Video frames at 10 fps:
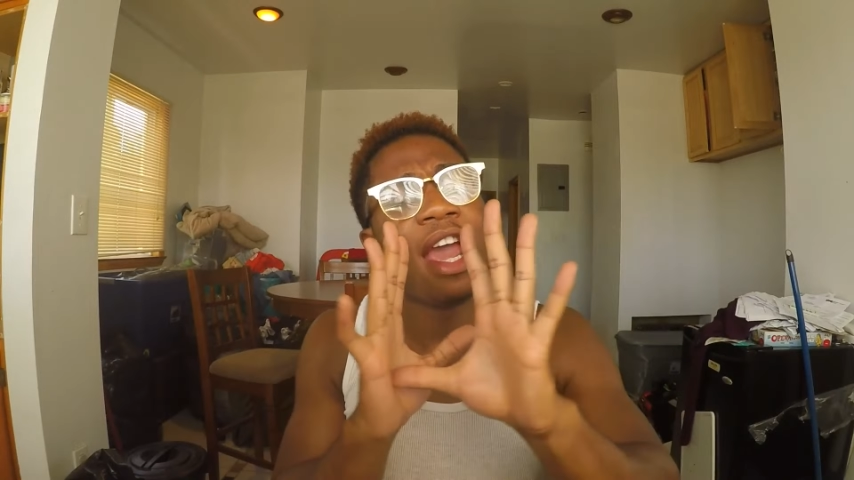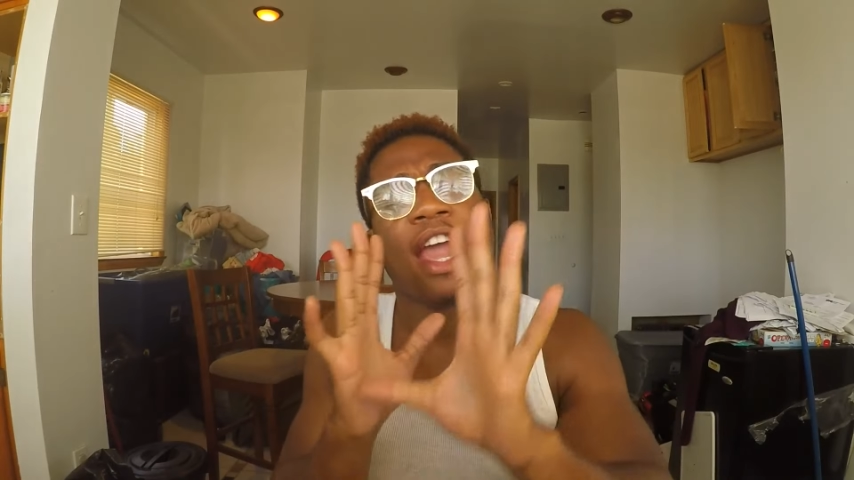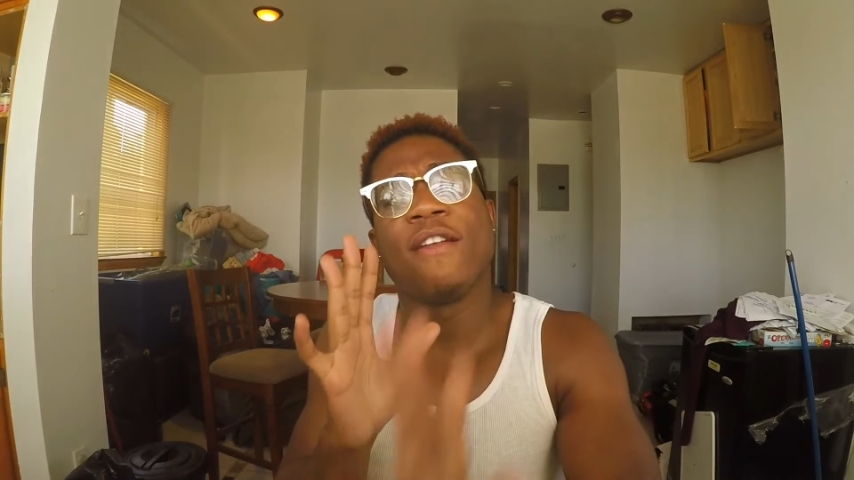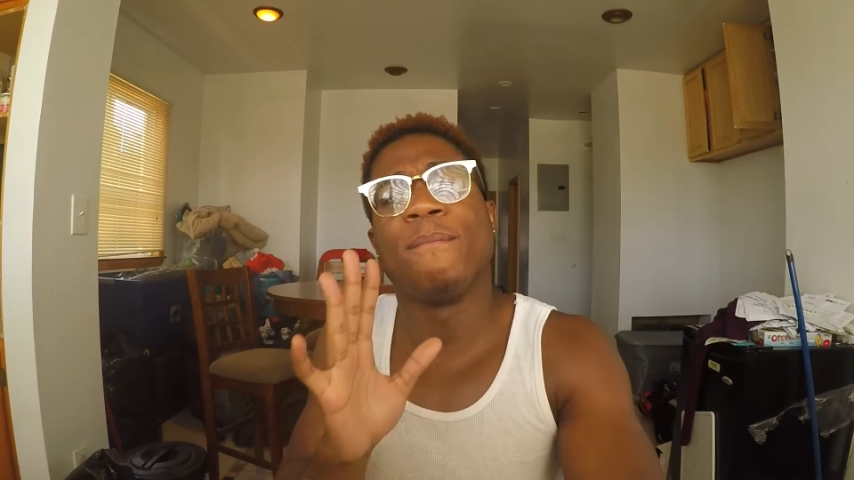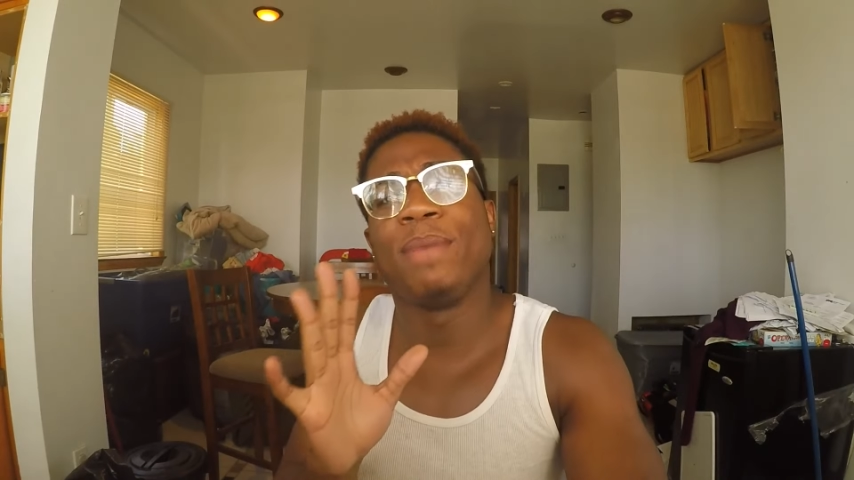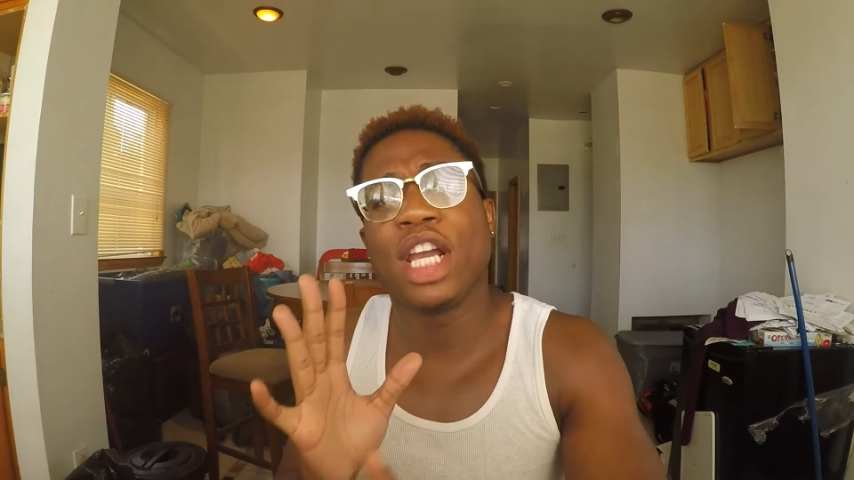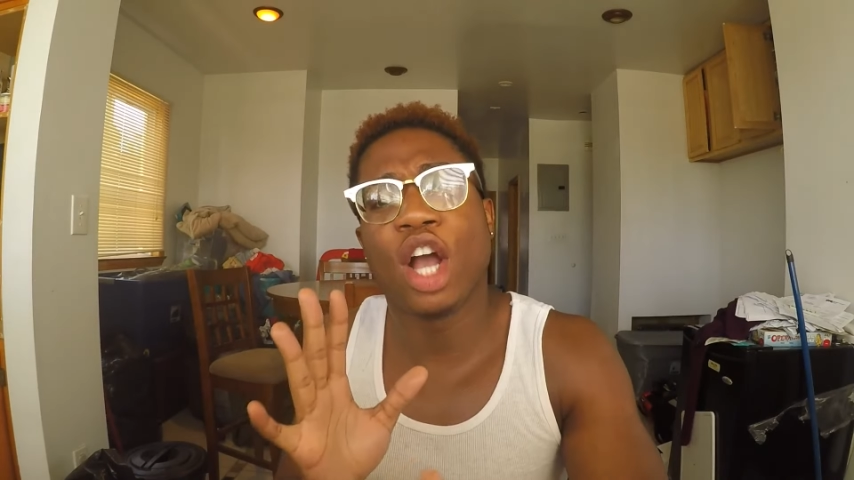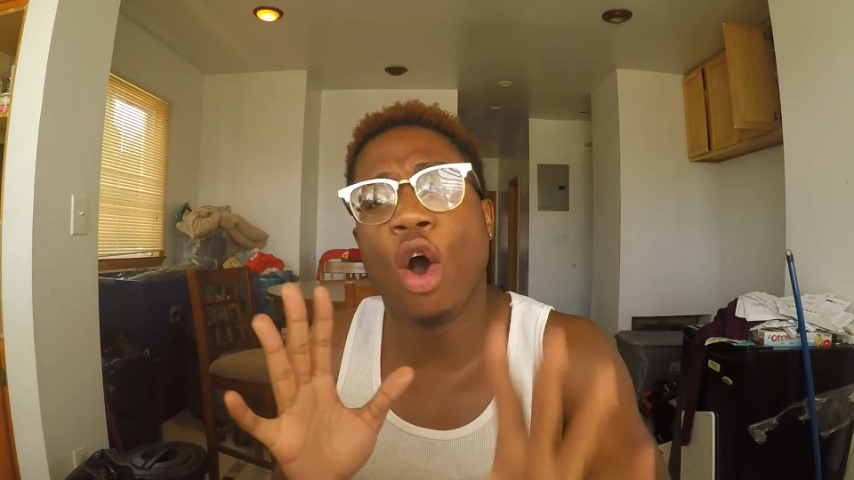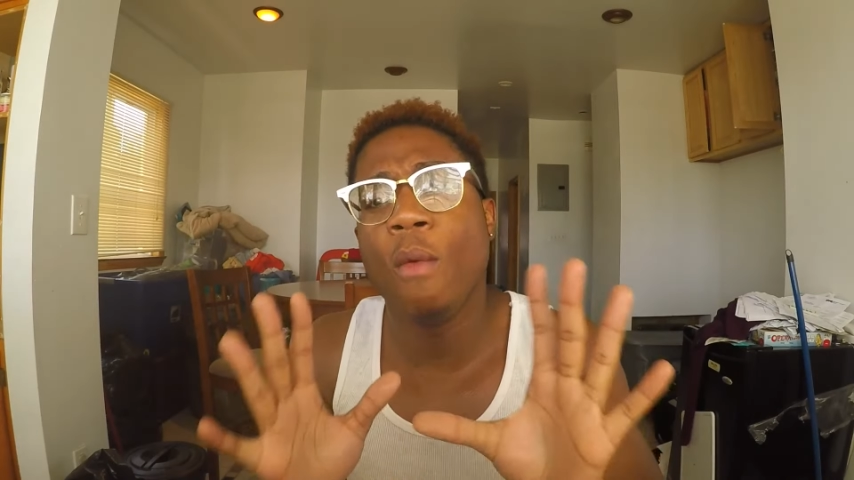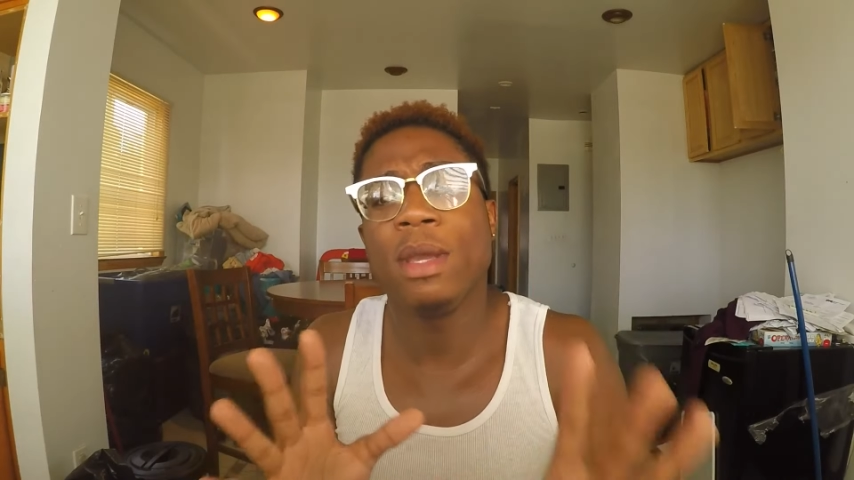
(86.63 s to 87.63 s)
and Big
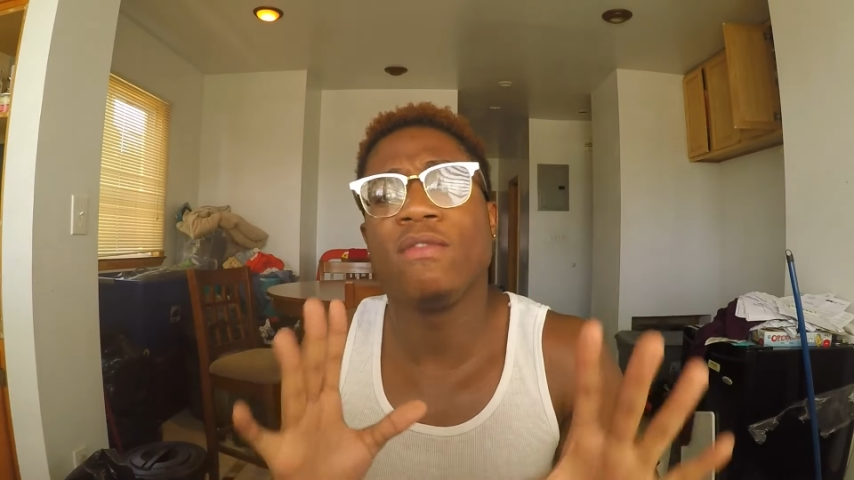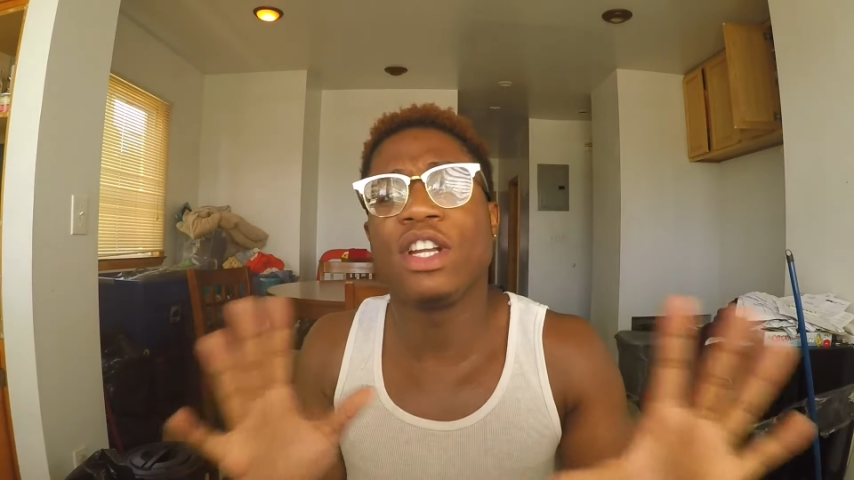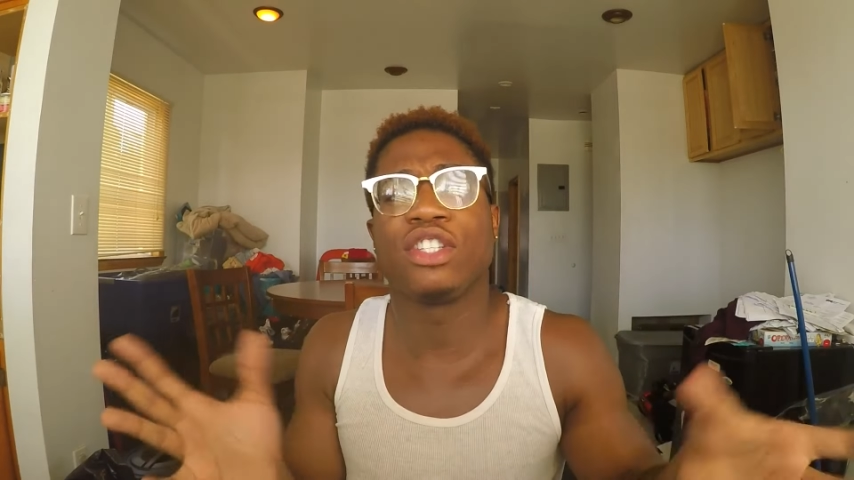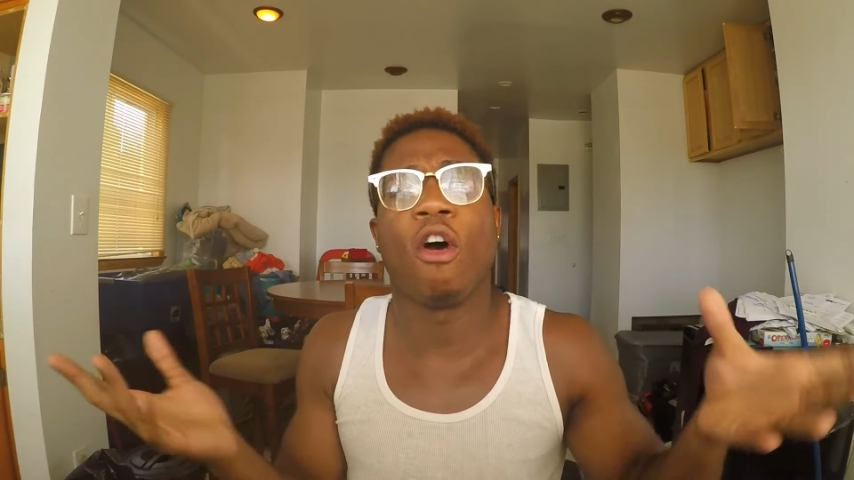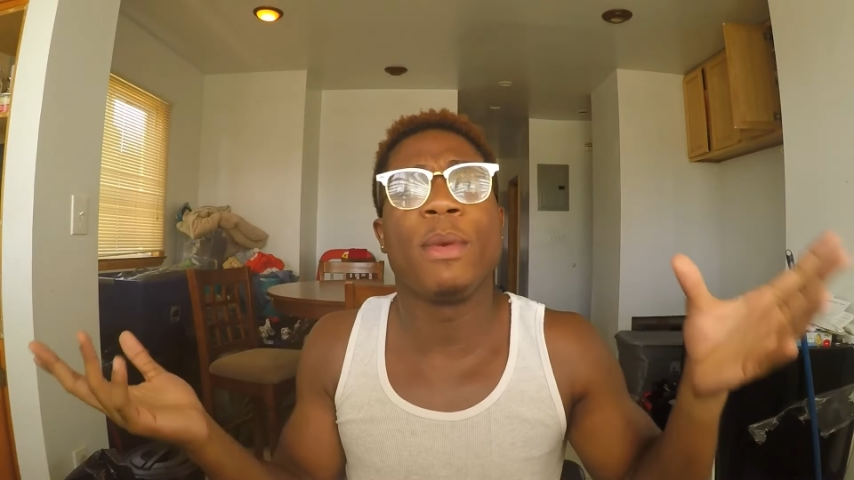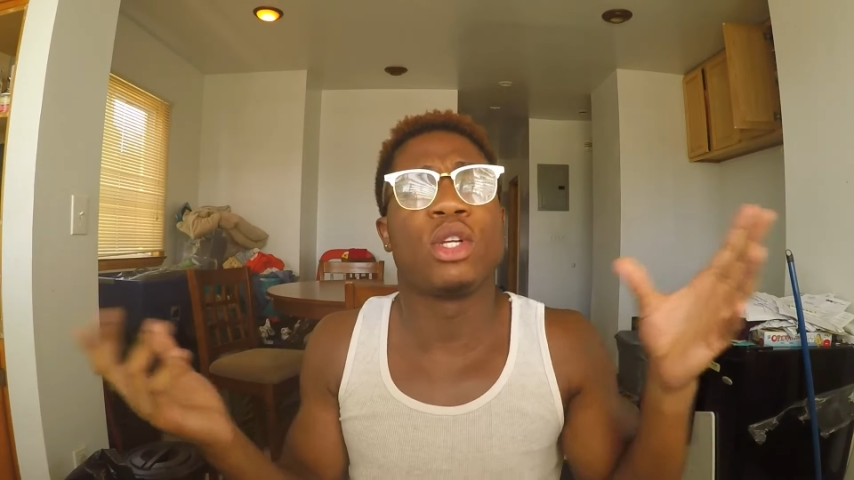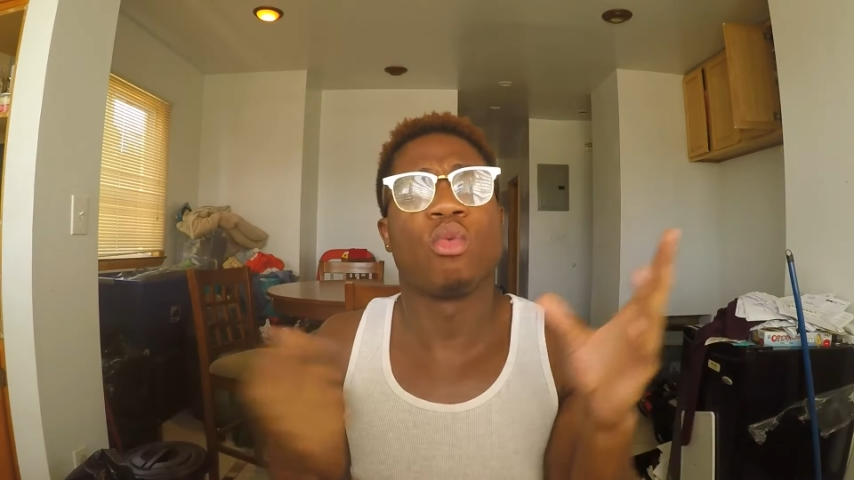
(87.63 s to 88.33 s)
Homie, Rich Homie,